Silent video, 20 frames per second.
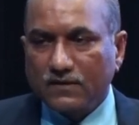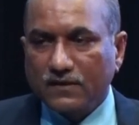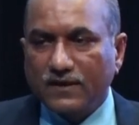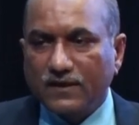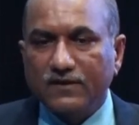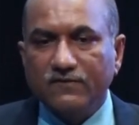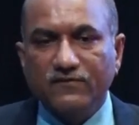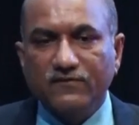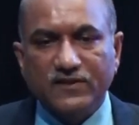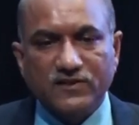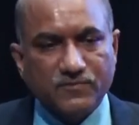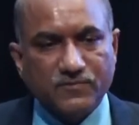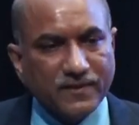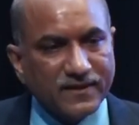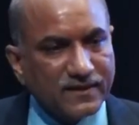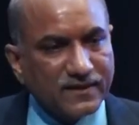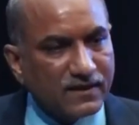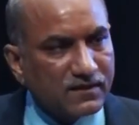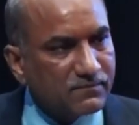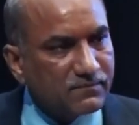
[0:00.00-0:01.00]

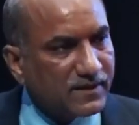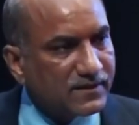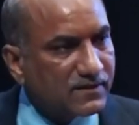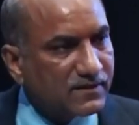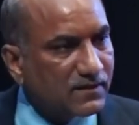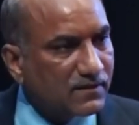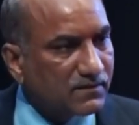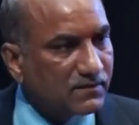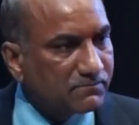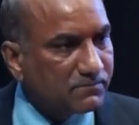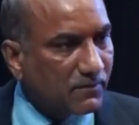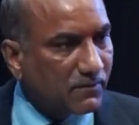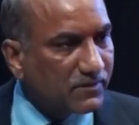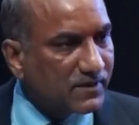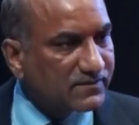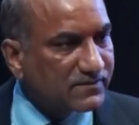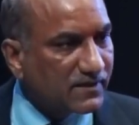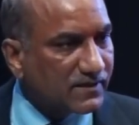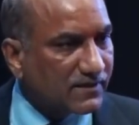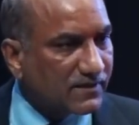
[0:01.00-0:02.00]
investment done by the
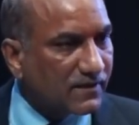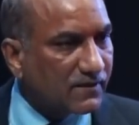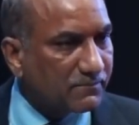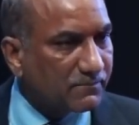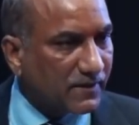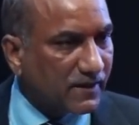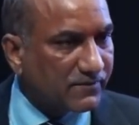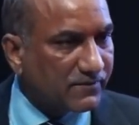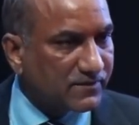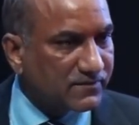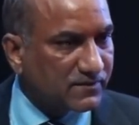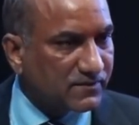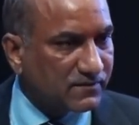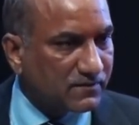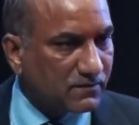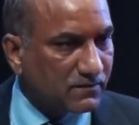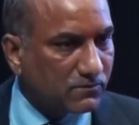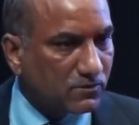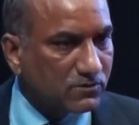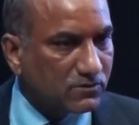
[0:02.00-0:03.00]
public sector and private
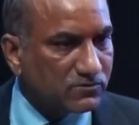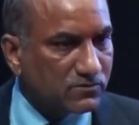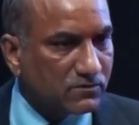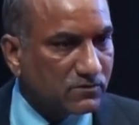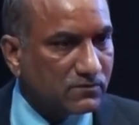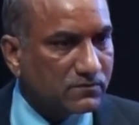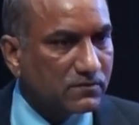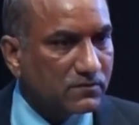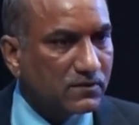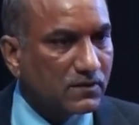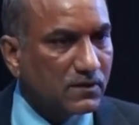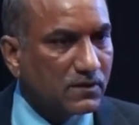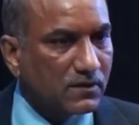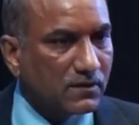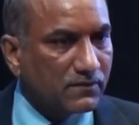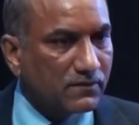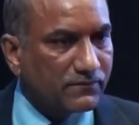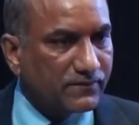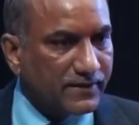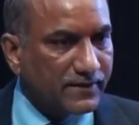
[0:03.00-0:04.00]
sector both. So
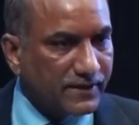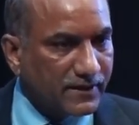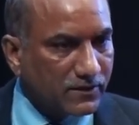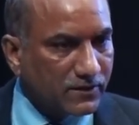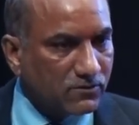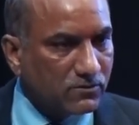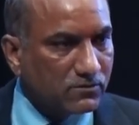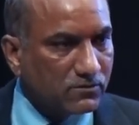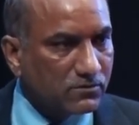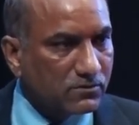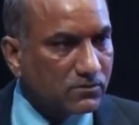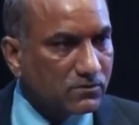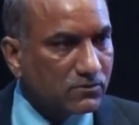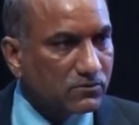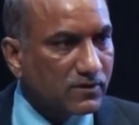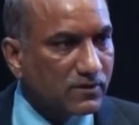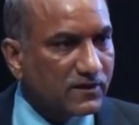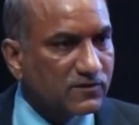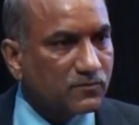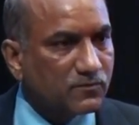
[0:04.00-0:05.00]
we need to
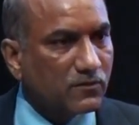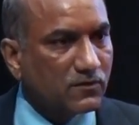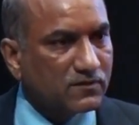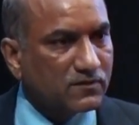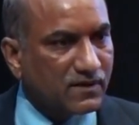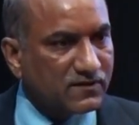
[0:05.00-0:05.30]
do export.